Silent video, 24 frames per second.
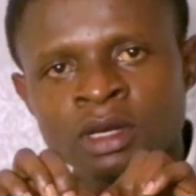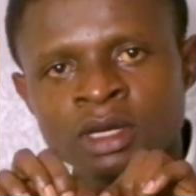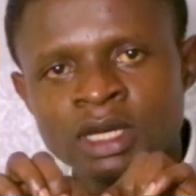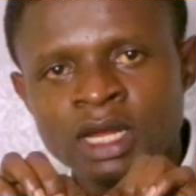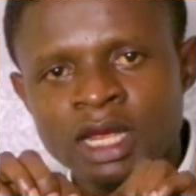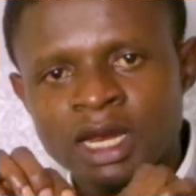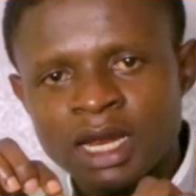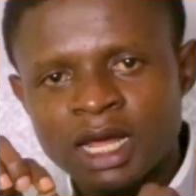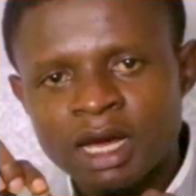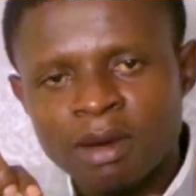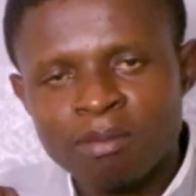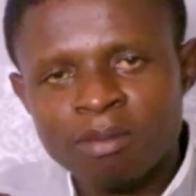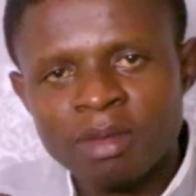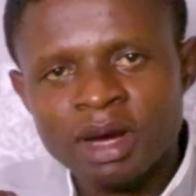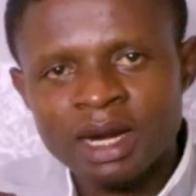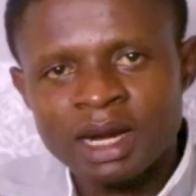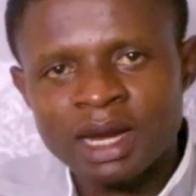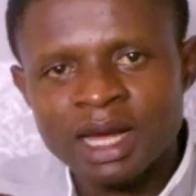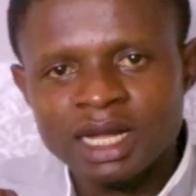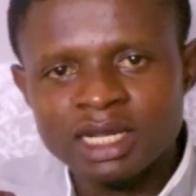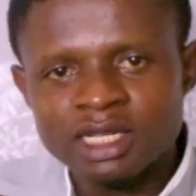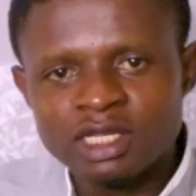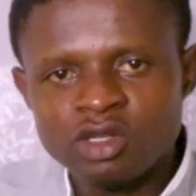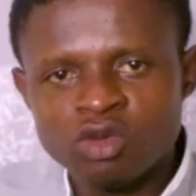the
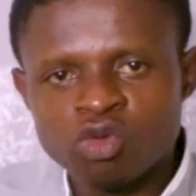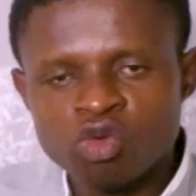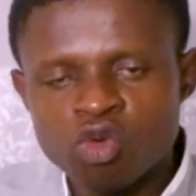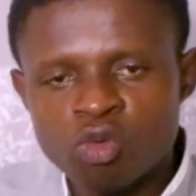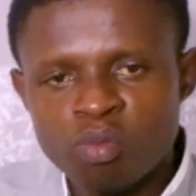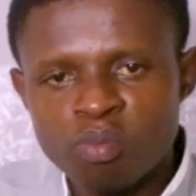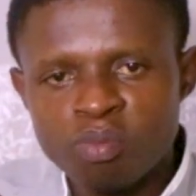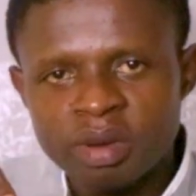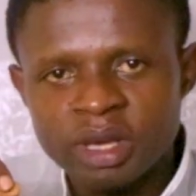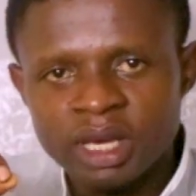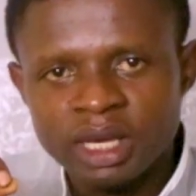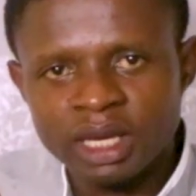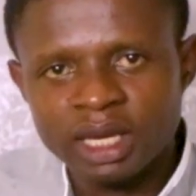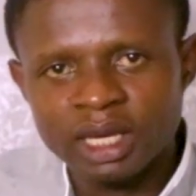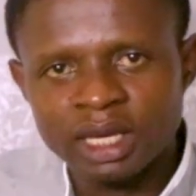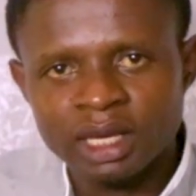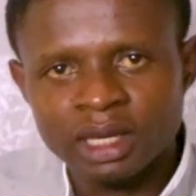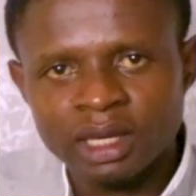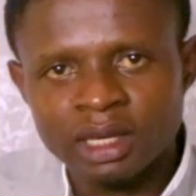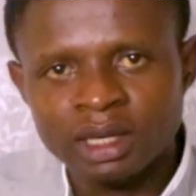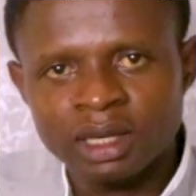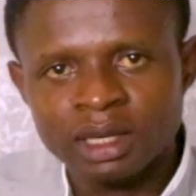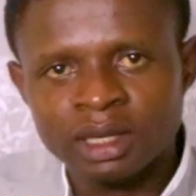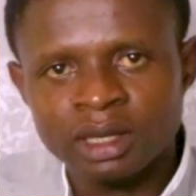number that you pick
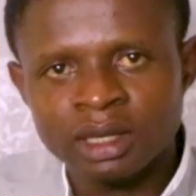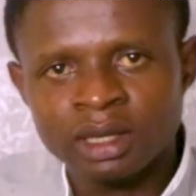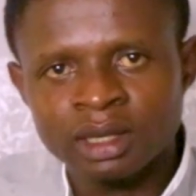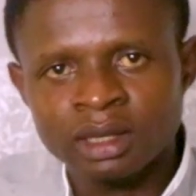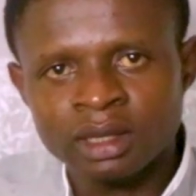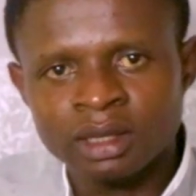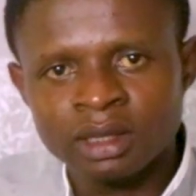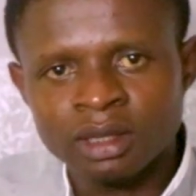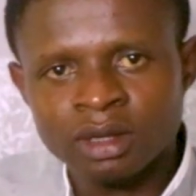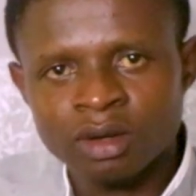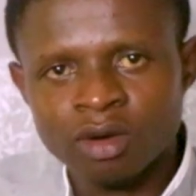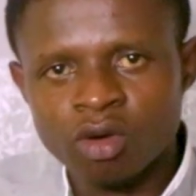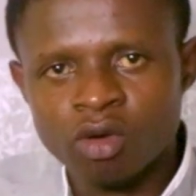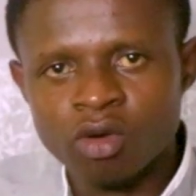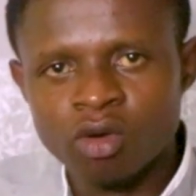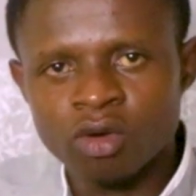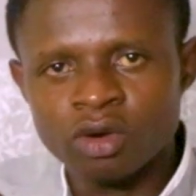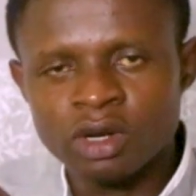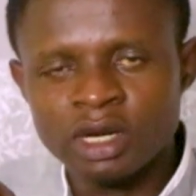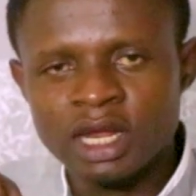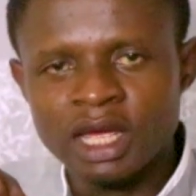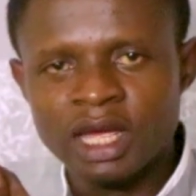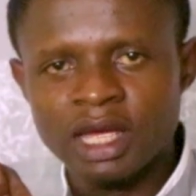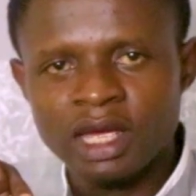
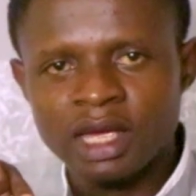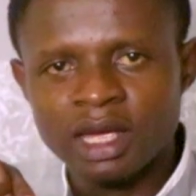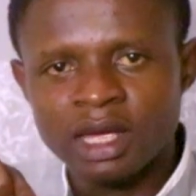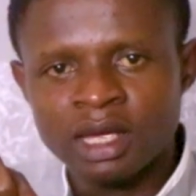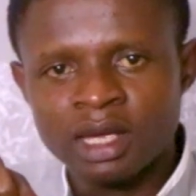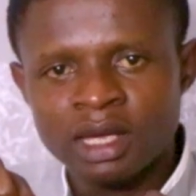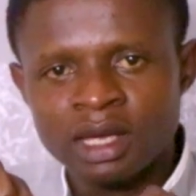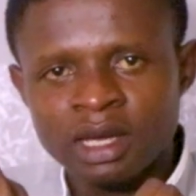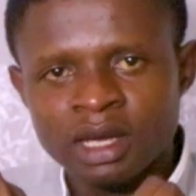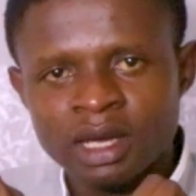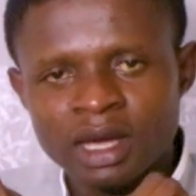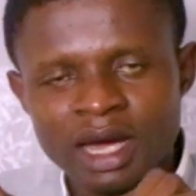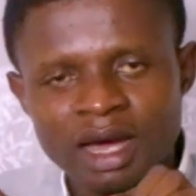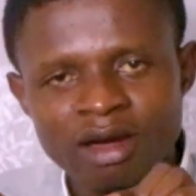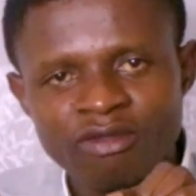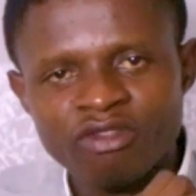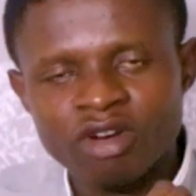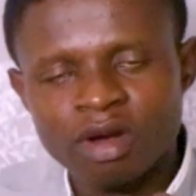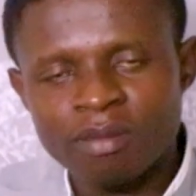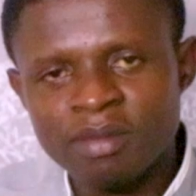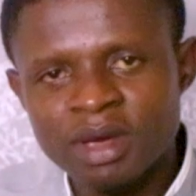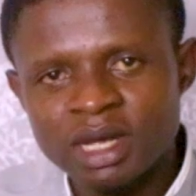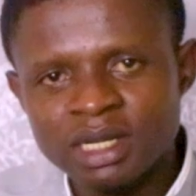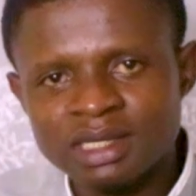or the
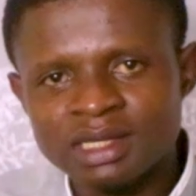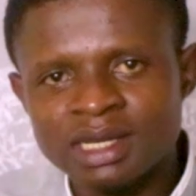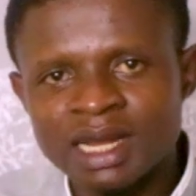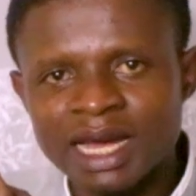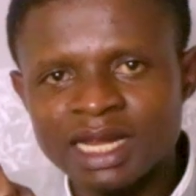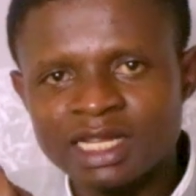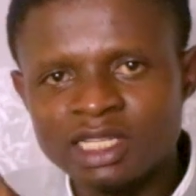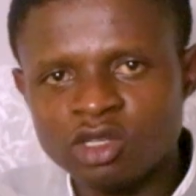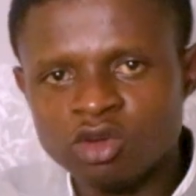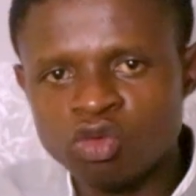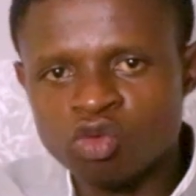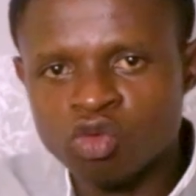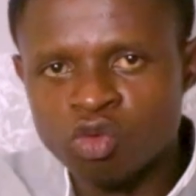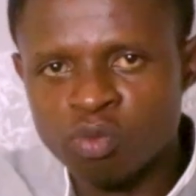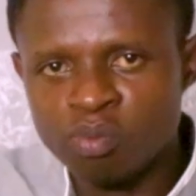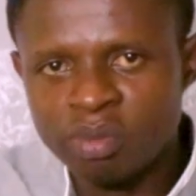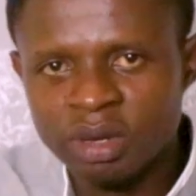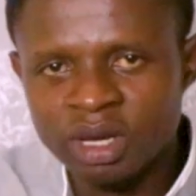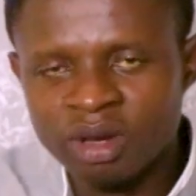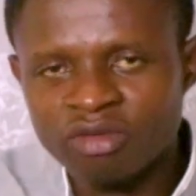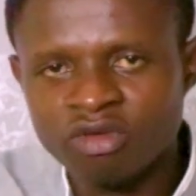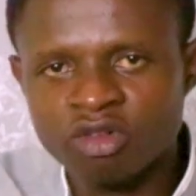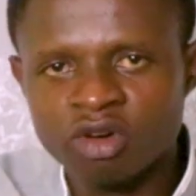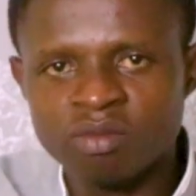alphabet that you
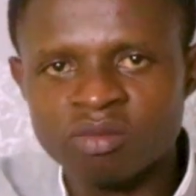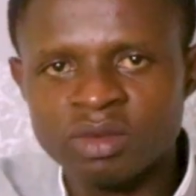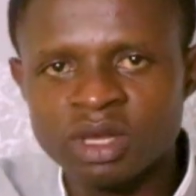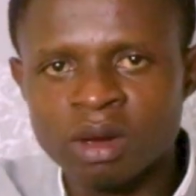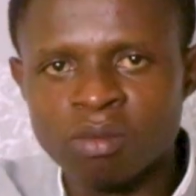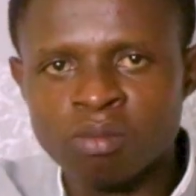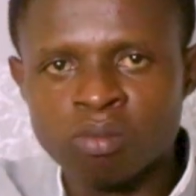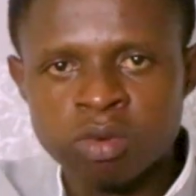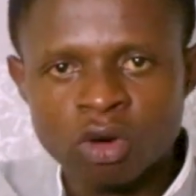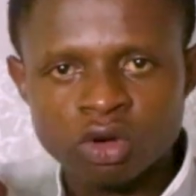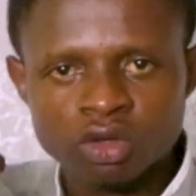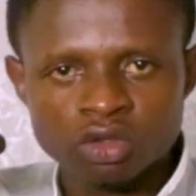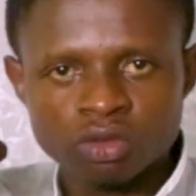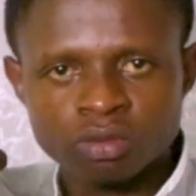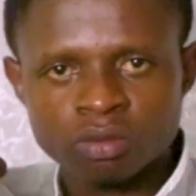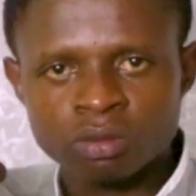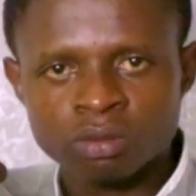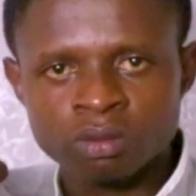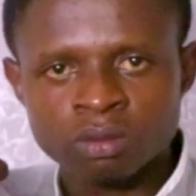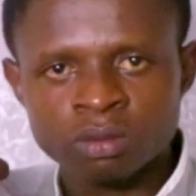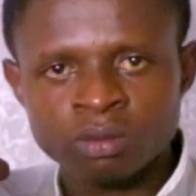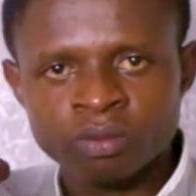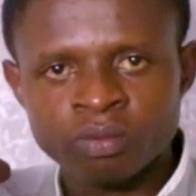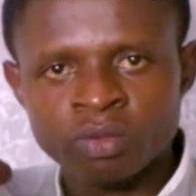pick from the box,
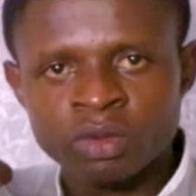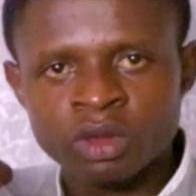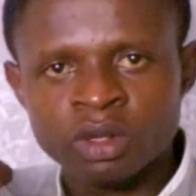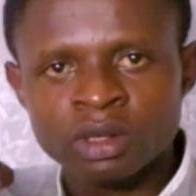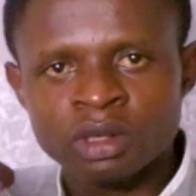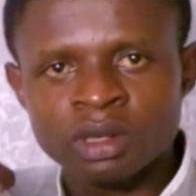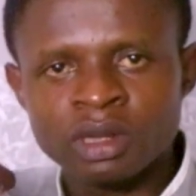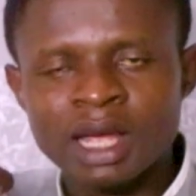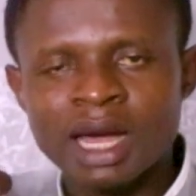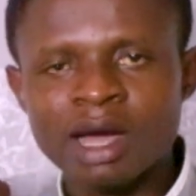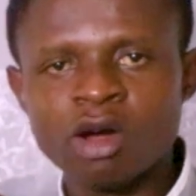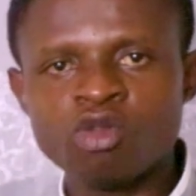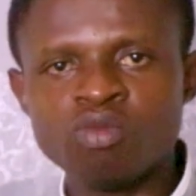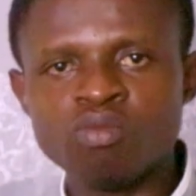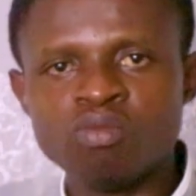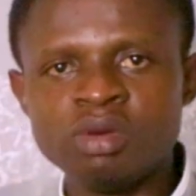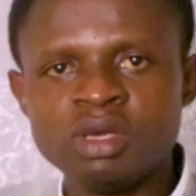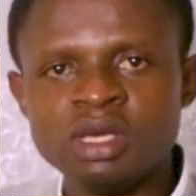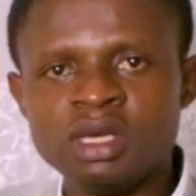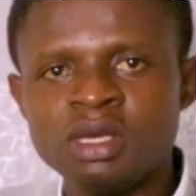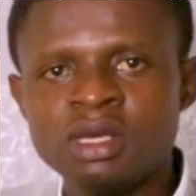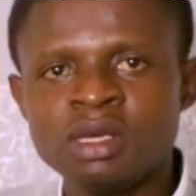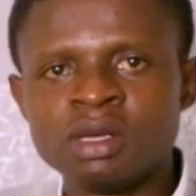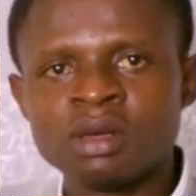that will
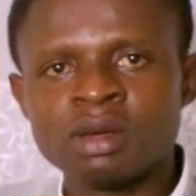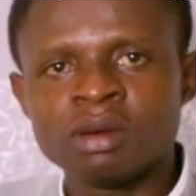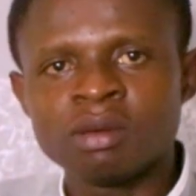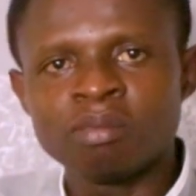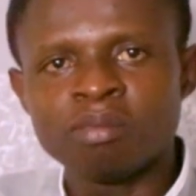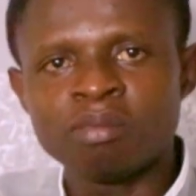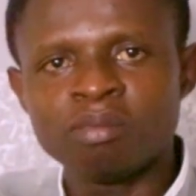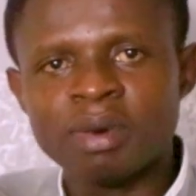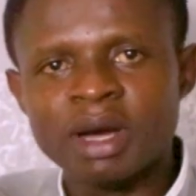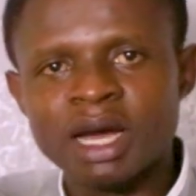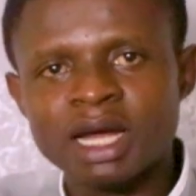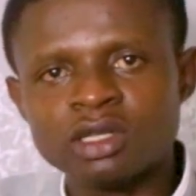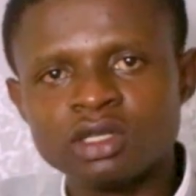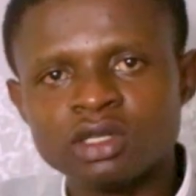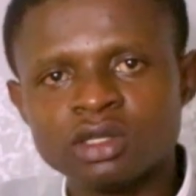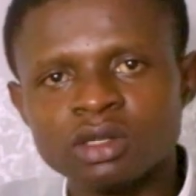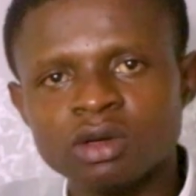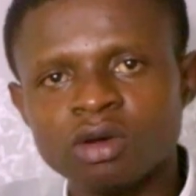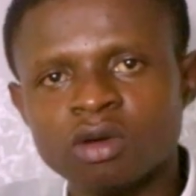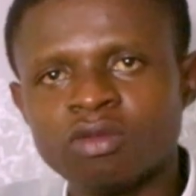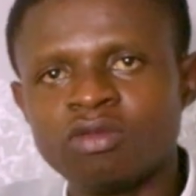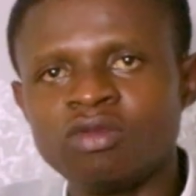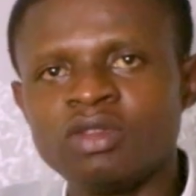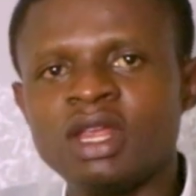be part
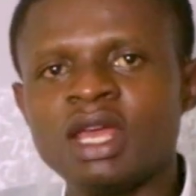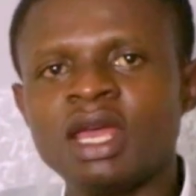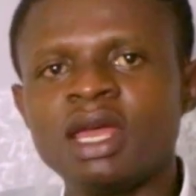of